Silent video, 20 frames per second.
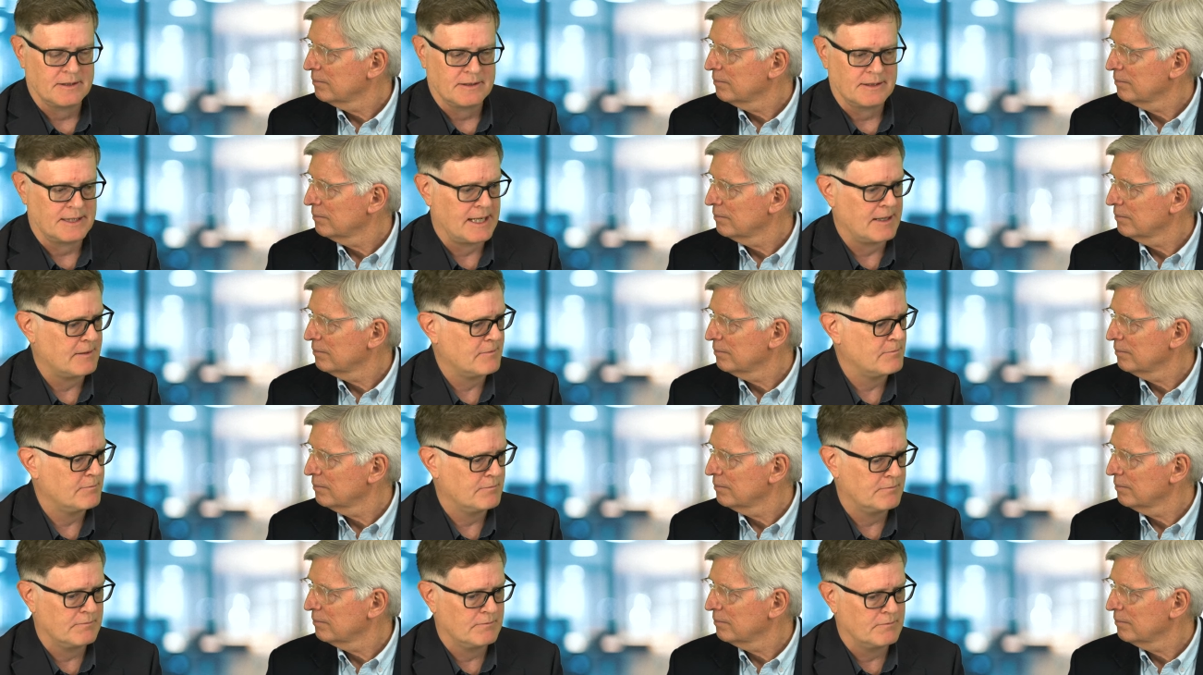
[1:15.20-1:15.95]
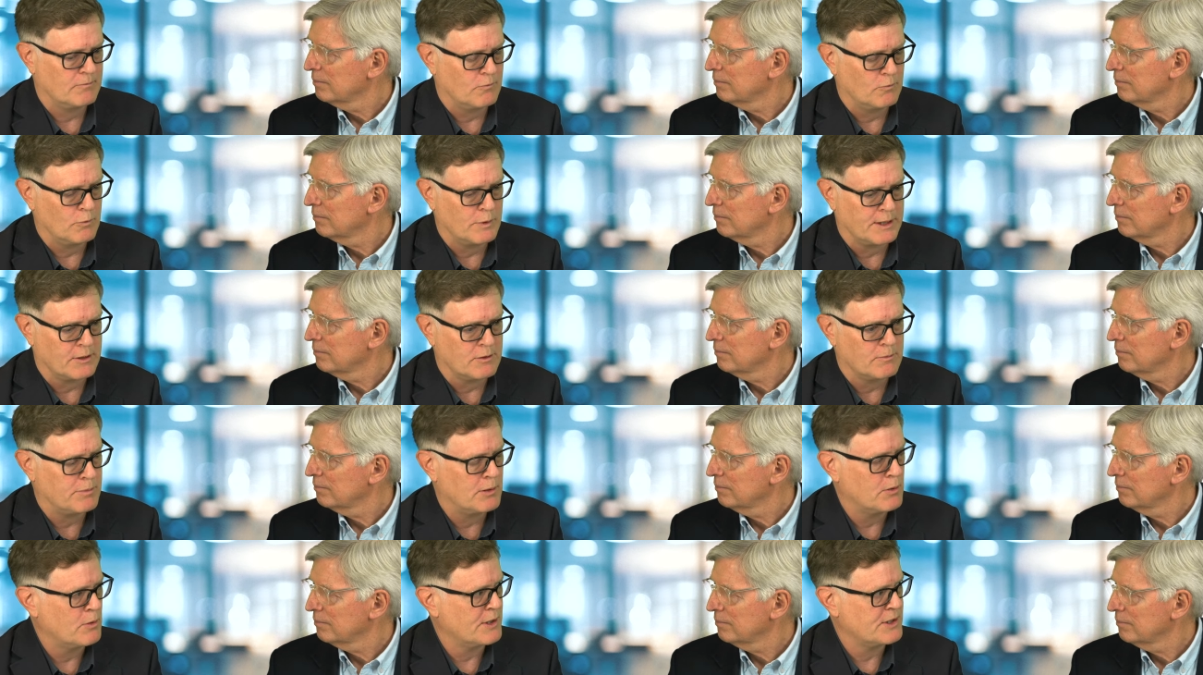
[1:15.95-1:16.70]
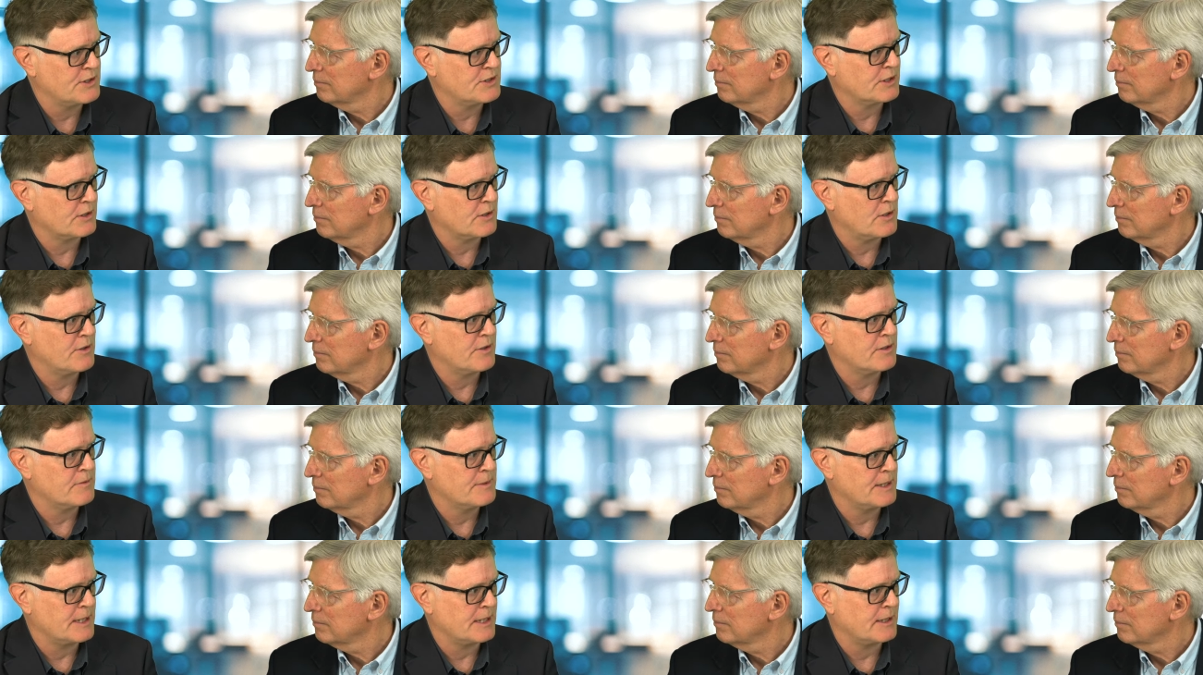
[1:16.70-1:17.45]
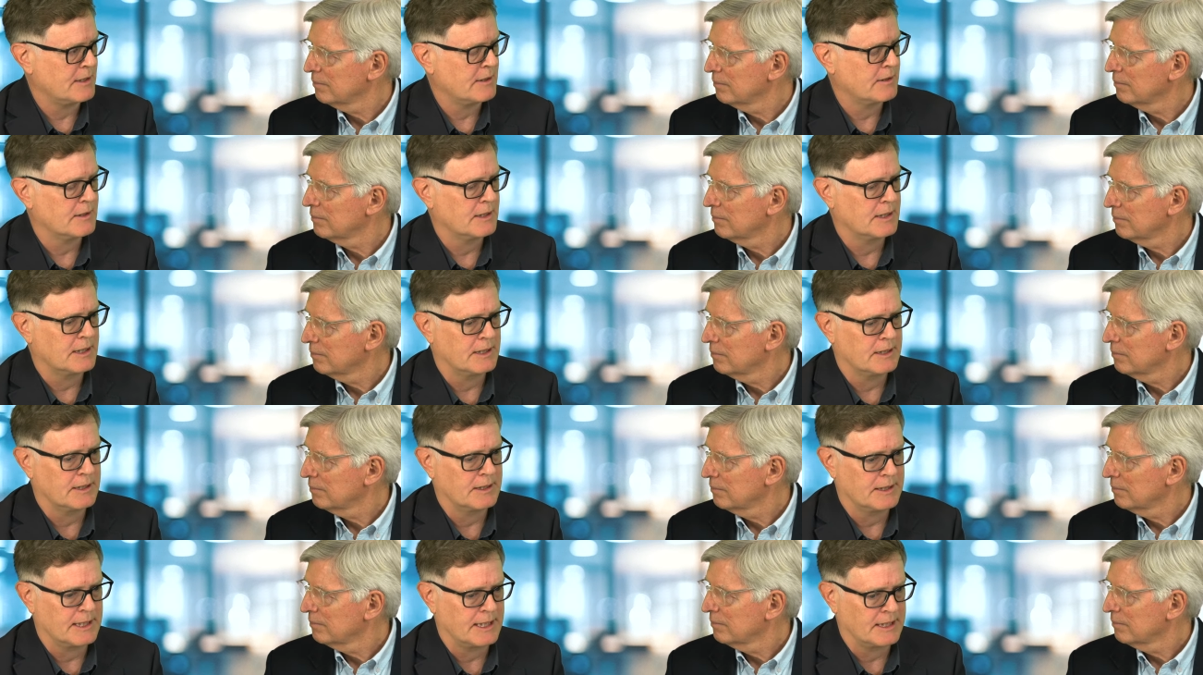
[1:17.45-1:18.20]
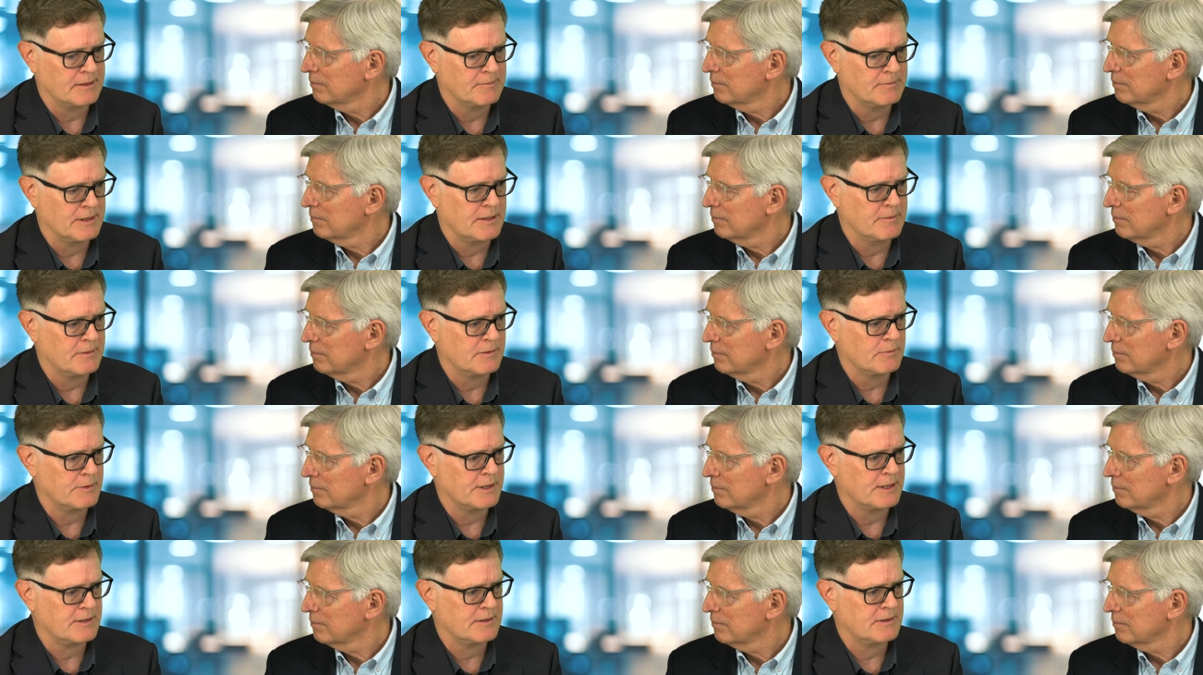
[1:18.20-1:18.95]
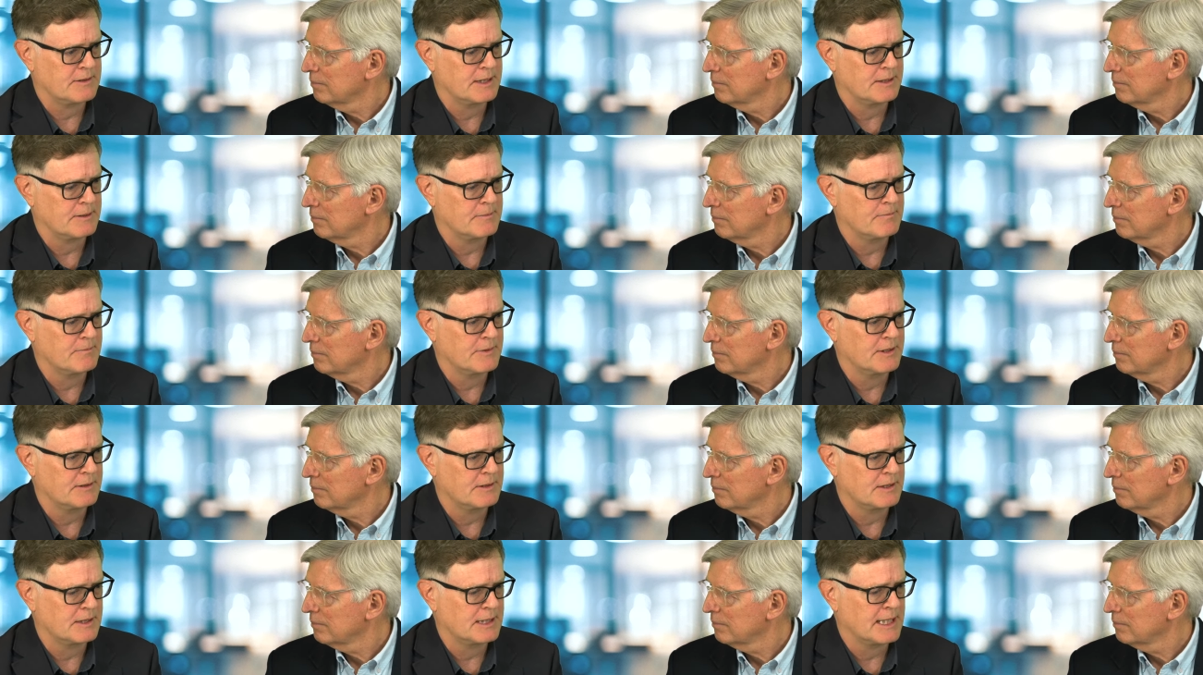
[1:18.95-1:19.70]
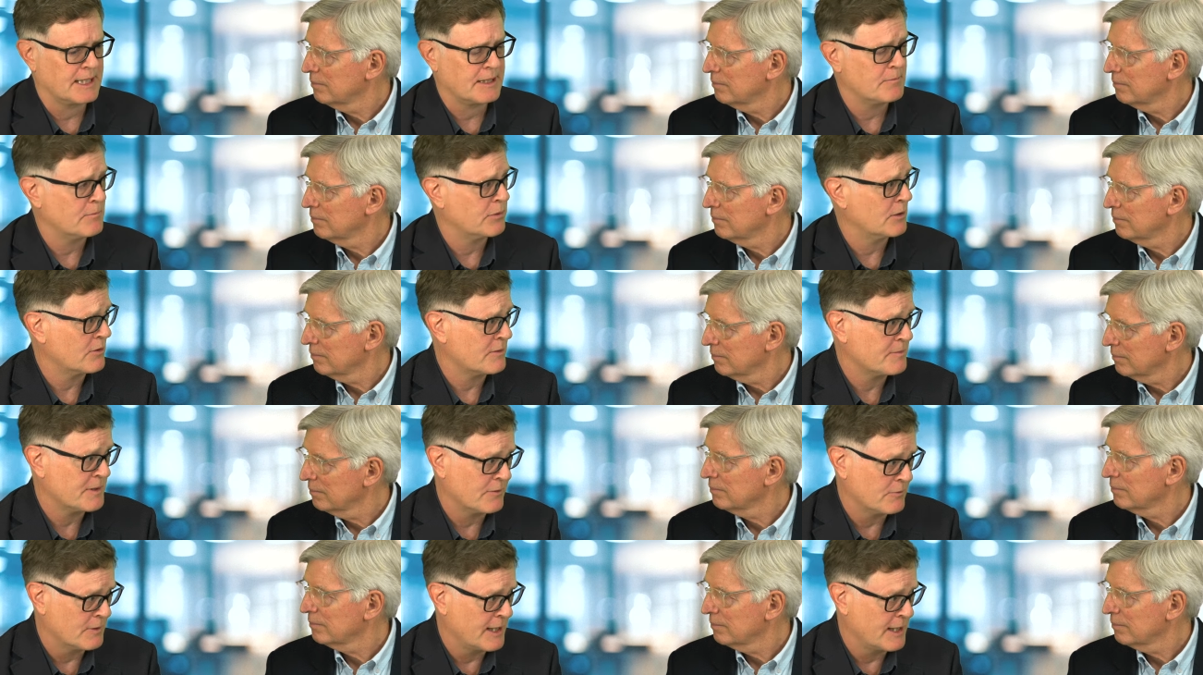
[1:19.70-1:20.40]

Speaker 1: that well poised economy uh, at the moment, with um, the unemployment